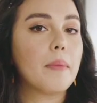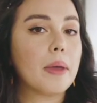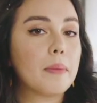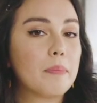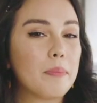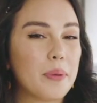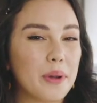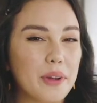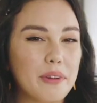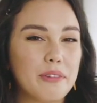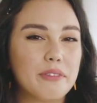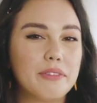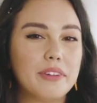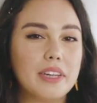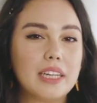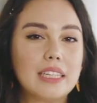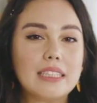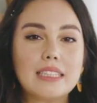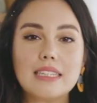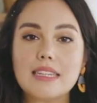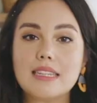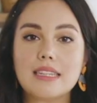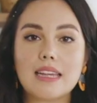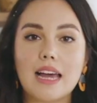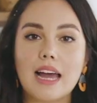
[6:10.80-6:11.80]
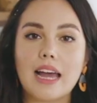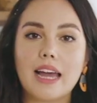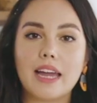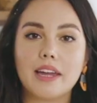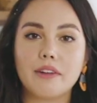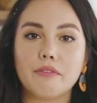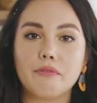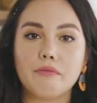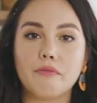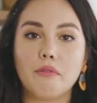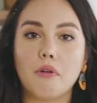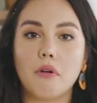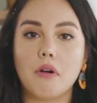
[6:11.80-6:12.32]
my perfect
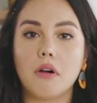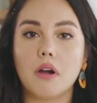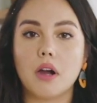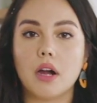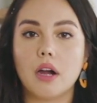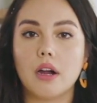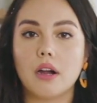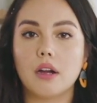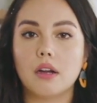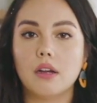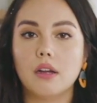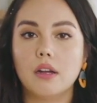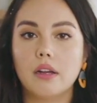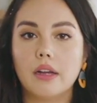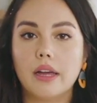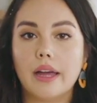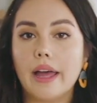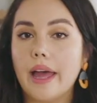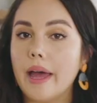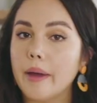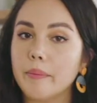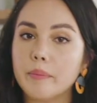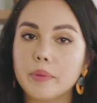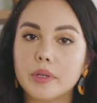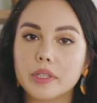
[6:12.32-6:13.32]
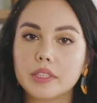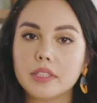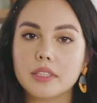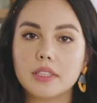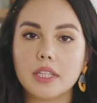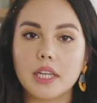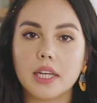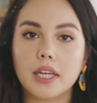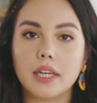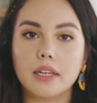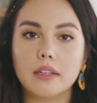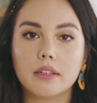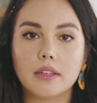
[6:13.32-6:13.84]
side for a Hamburg
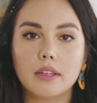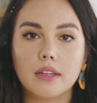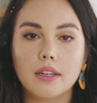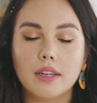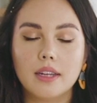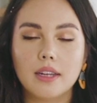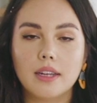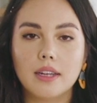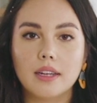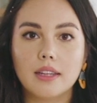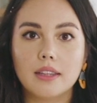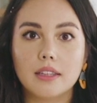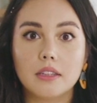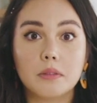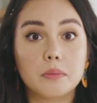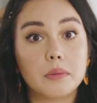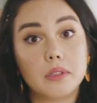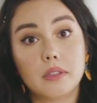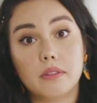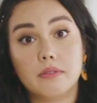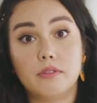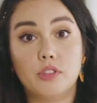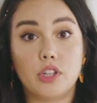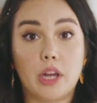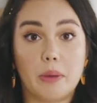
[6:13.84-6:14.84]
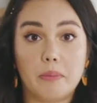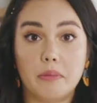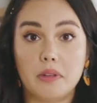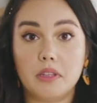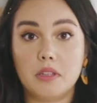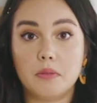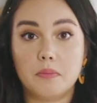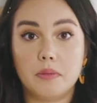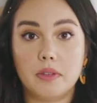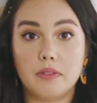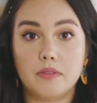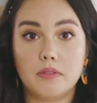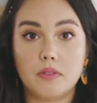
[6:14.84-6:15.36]
steak, a little bit of
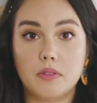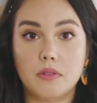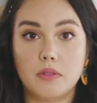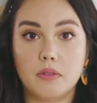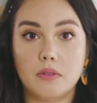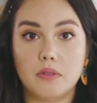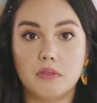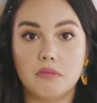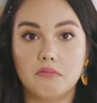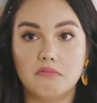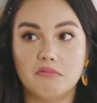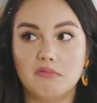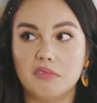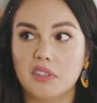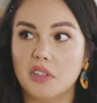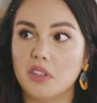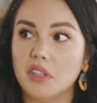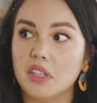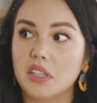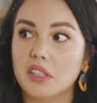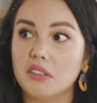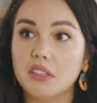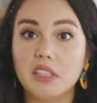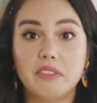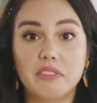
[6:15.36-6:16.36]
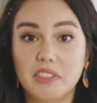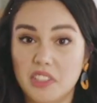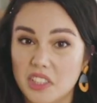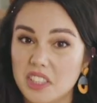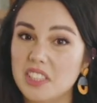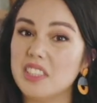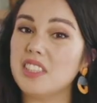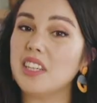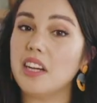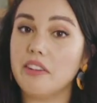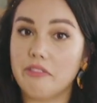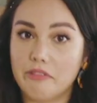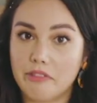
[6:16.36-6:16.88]
Japanese beef stew, or even
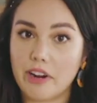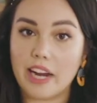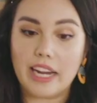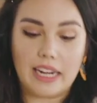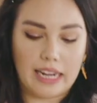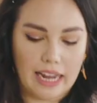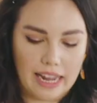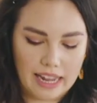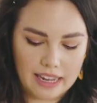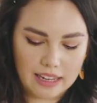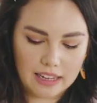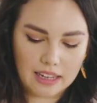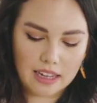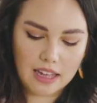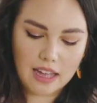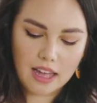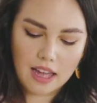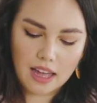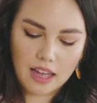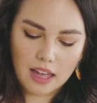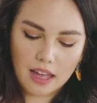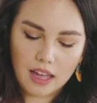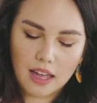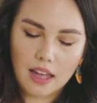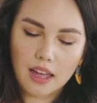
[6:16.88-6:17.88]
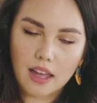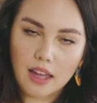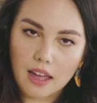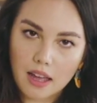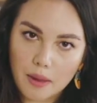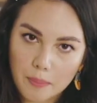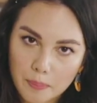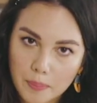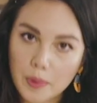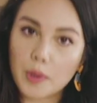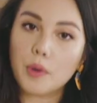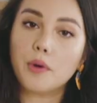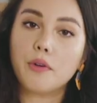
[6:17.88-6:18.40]
just a fried egg.
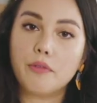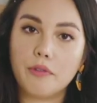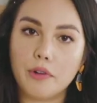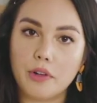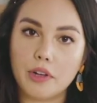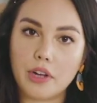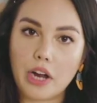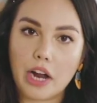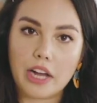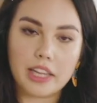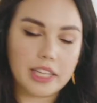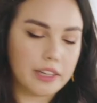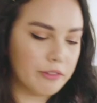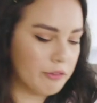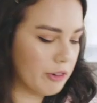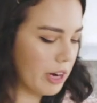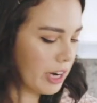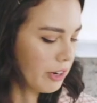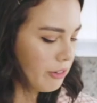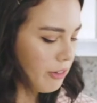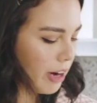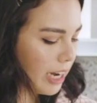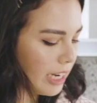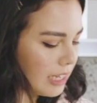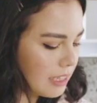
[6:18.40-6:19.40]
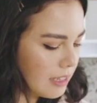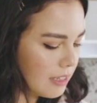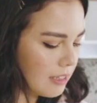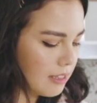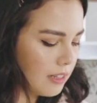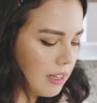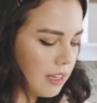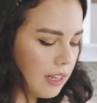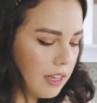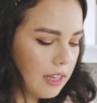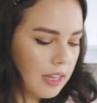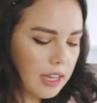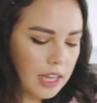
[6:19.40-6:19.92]
Beautiful garlic fried rice.
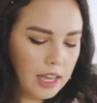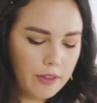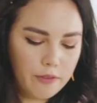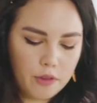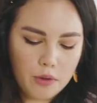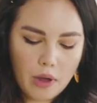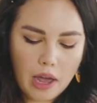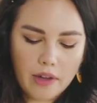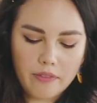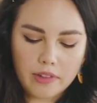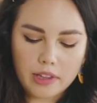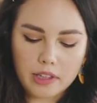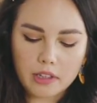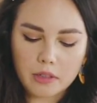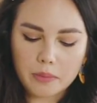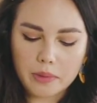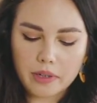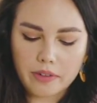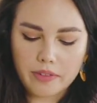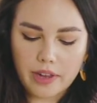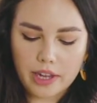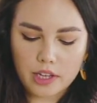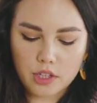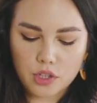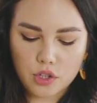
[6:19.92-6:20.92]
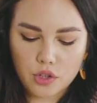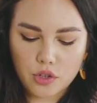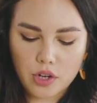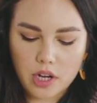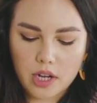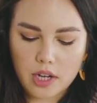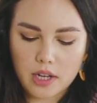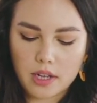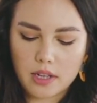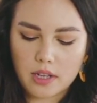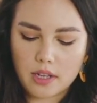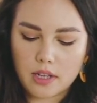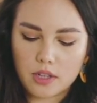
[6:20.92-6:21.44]
If you have a little bit of
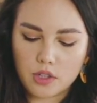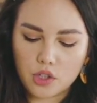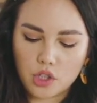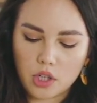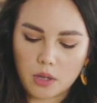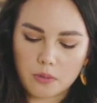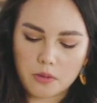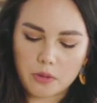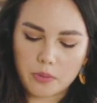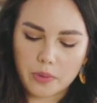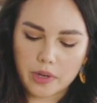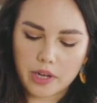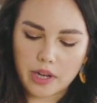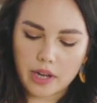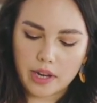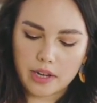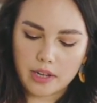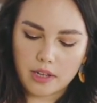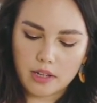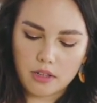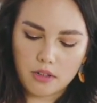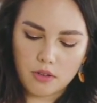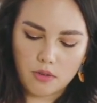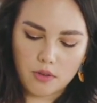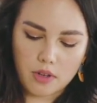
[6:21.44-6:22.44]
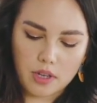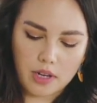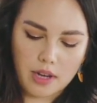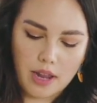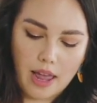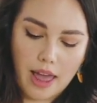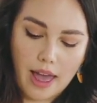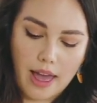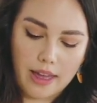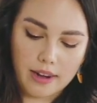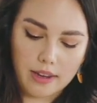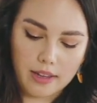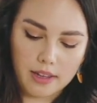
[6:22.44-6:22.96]
extra chopped spring onion, you can
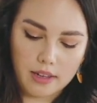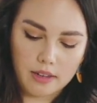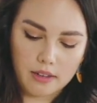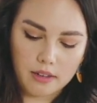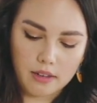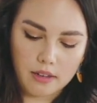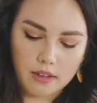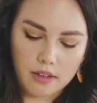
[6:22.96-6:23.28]
add it